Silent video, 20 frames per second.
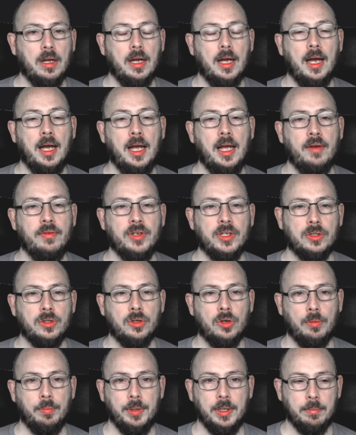I have just
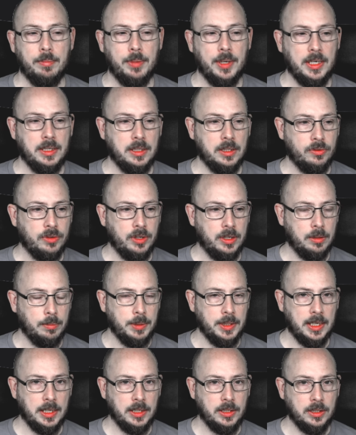copy and paste this
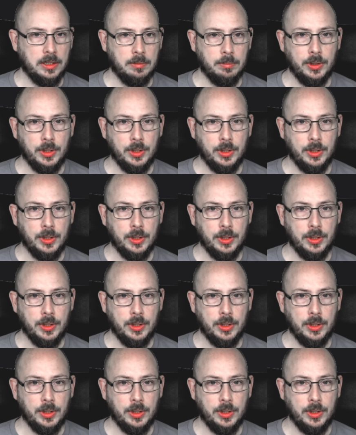recommendation and